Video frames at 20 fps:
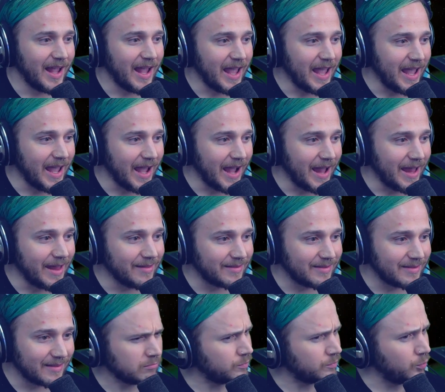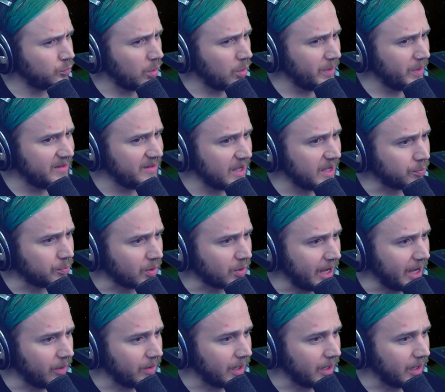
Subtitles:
And, well, we take prio